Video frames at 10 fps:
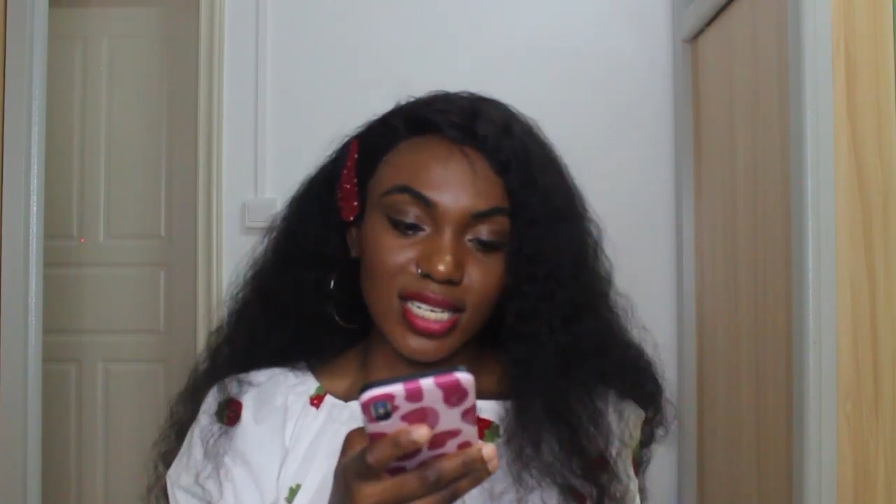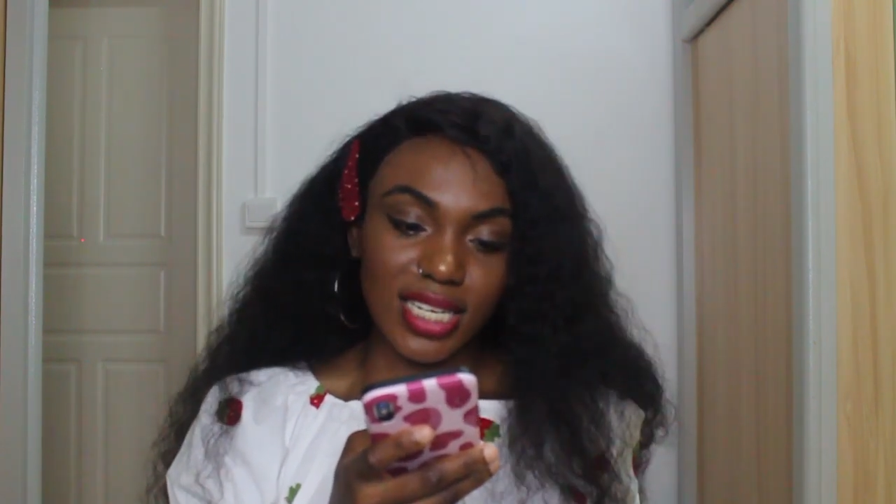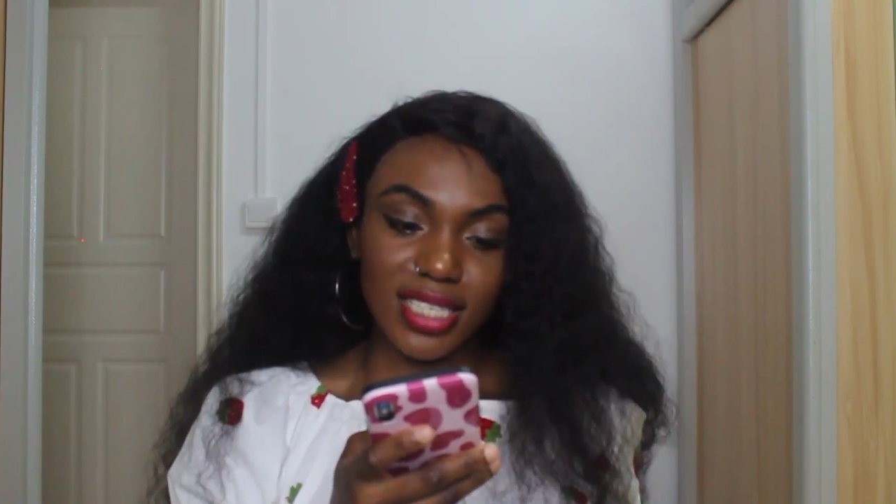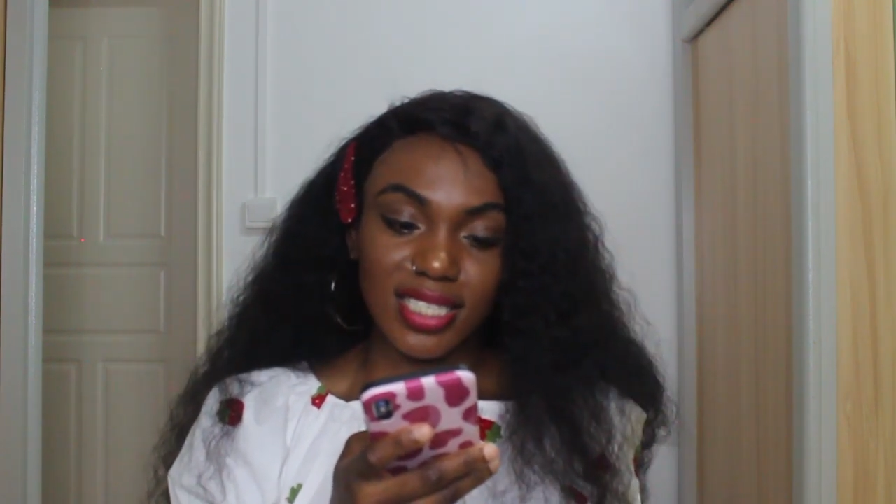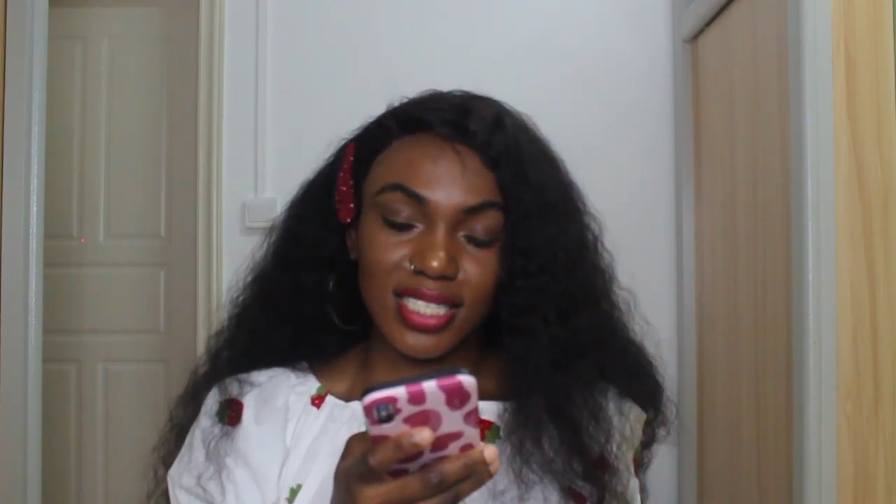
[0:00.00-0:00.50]

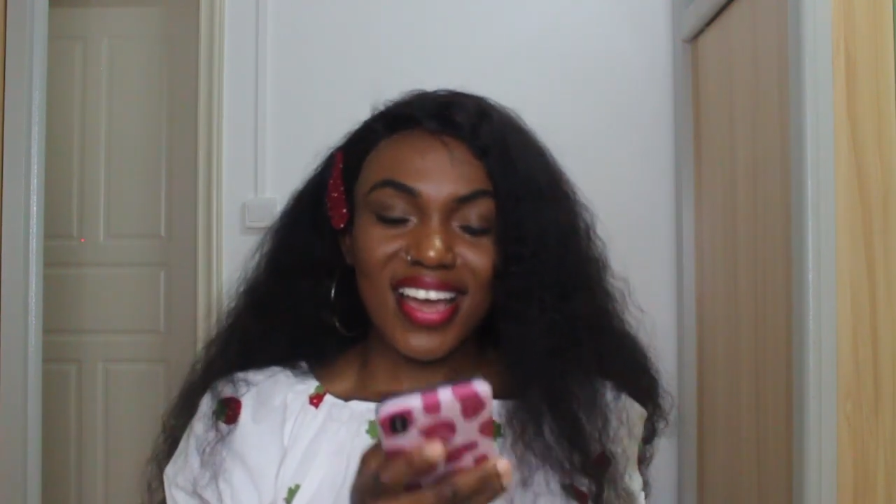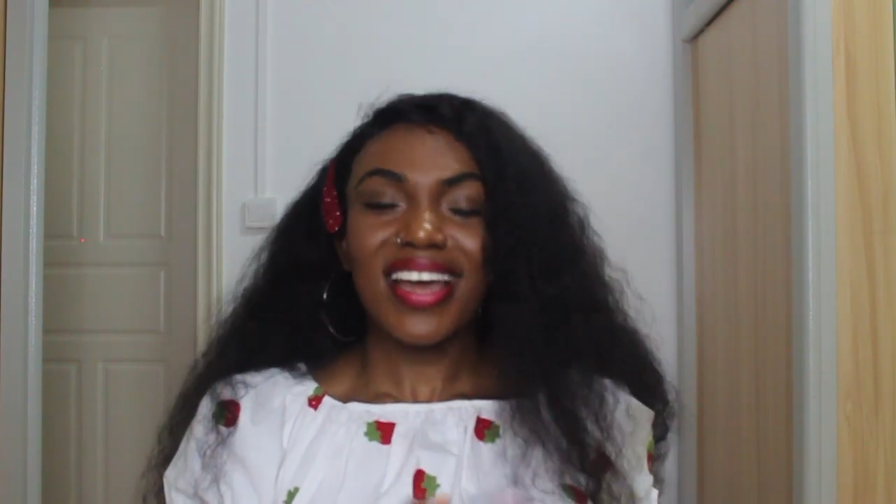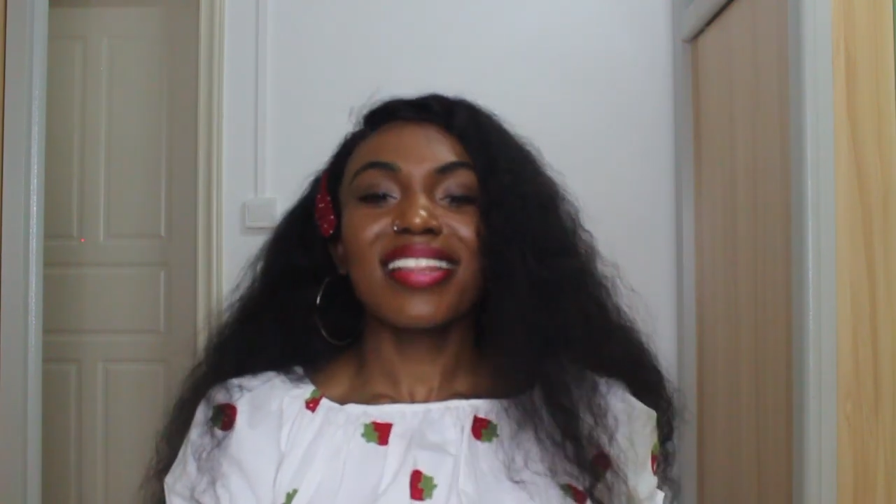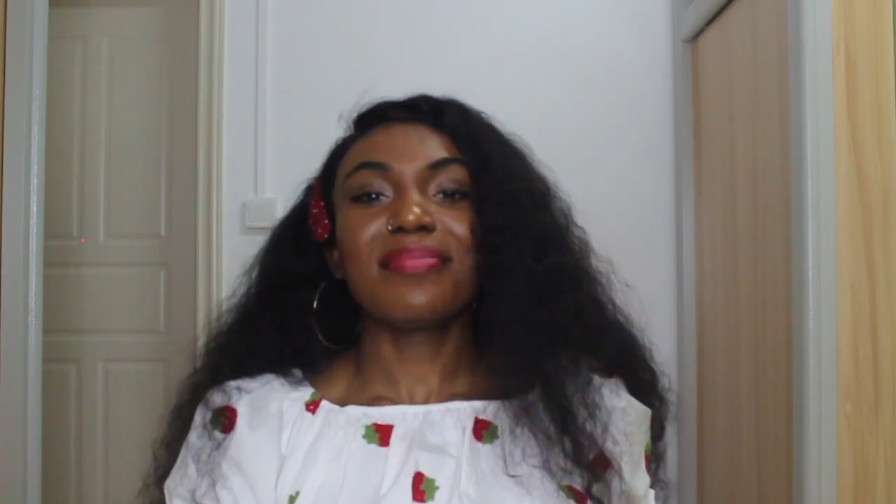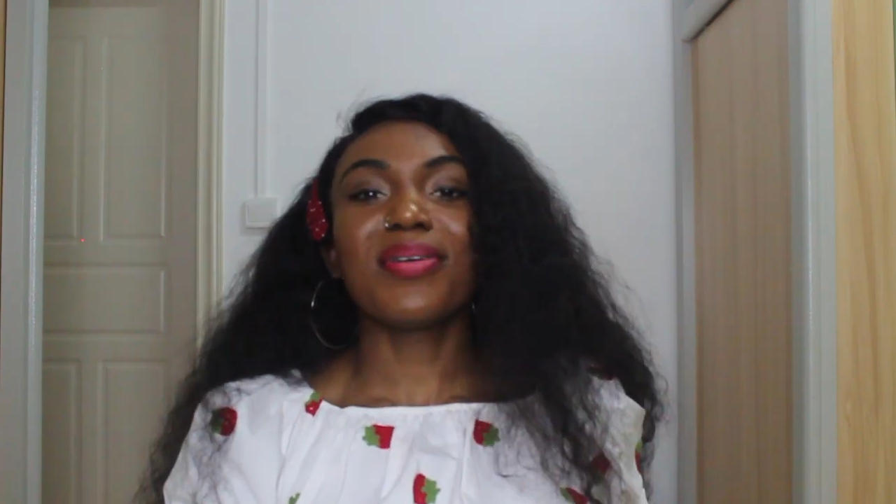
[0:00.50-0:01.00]

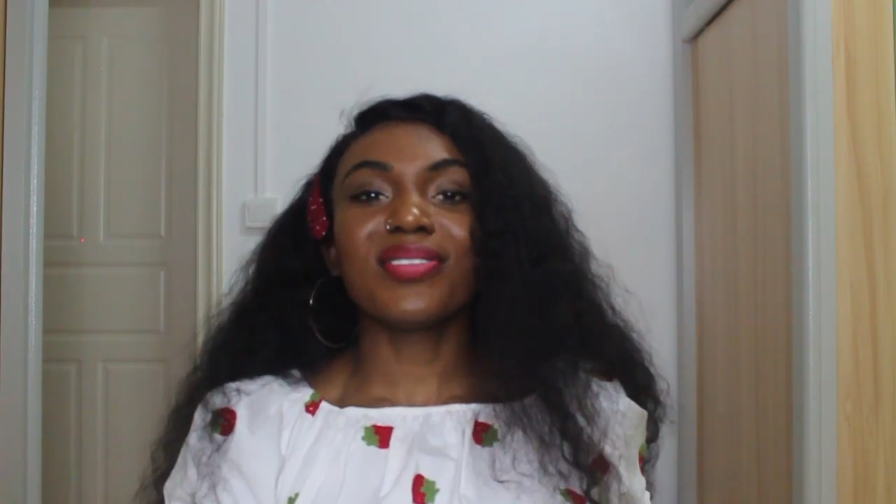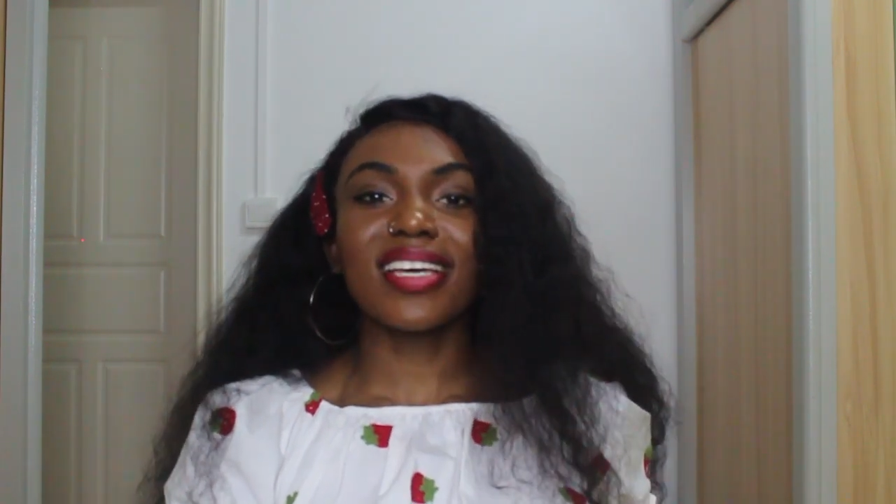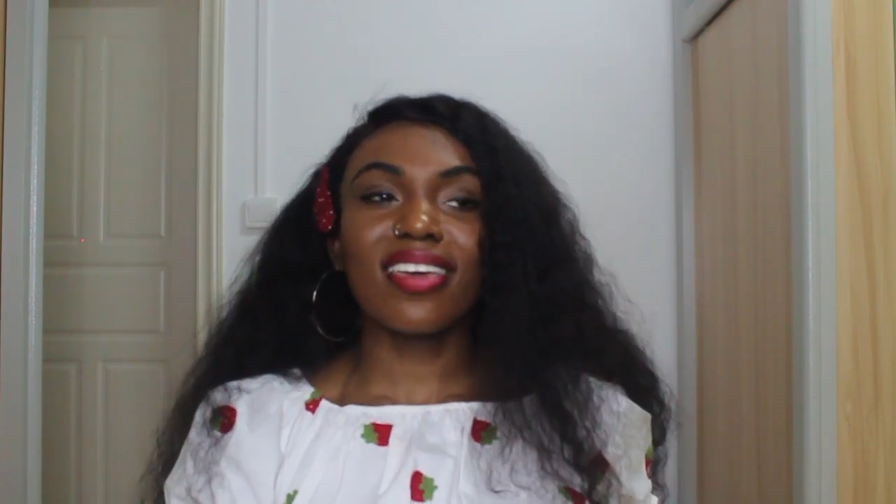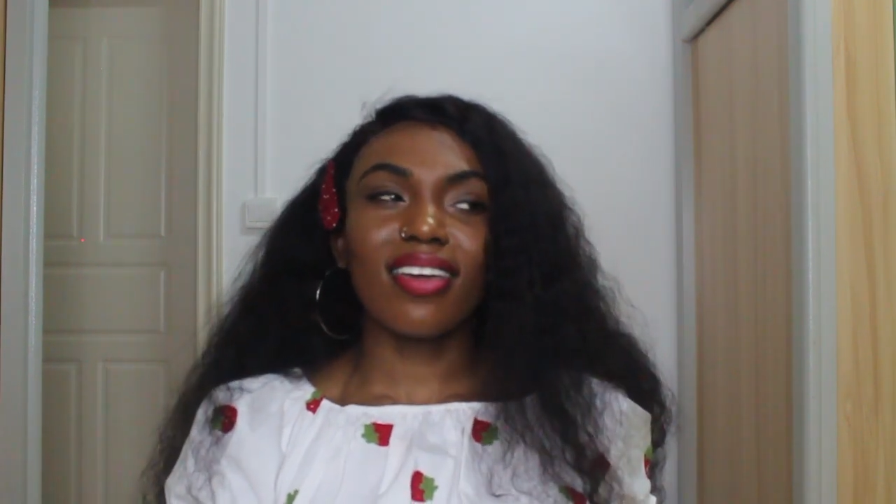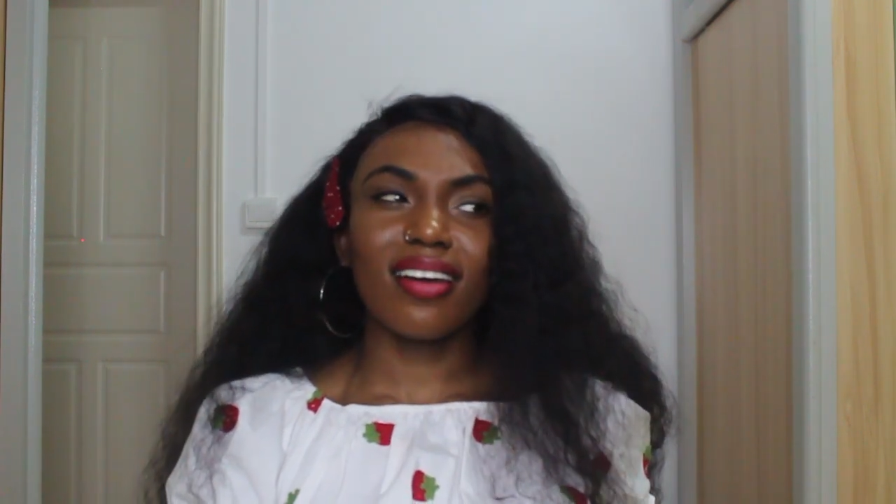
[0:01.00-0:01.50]
Okay, the
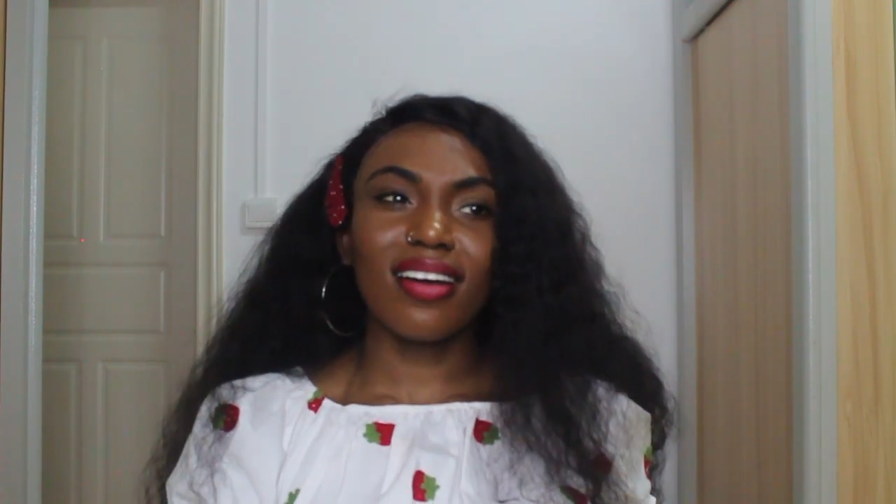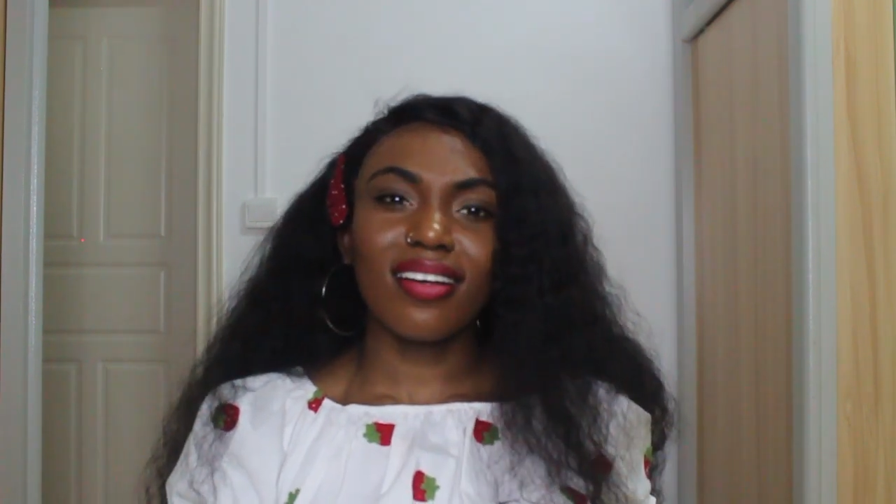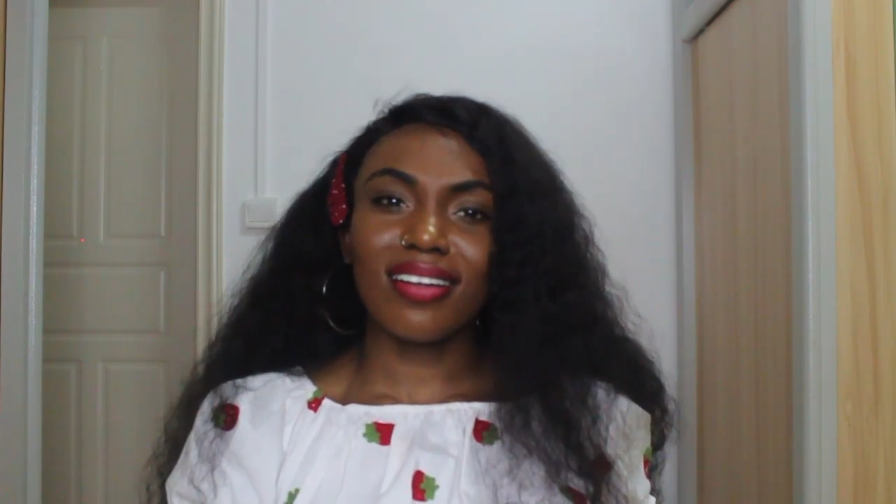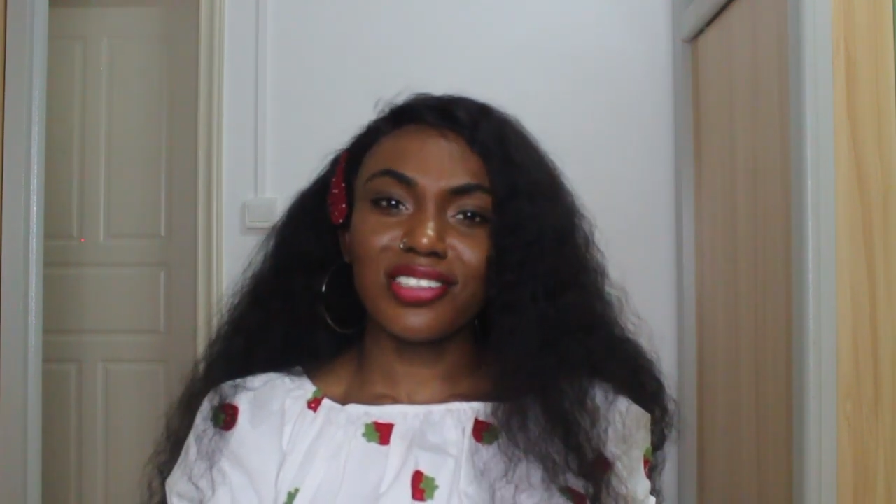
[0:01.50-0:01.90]
music here,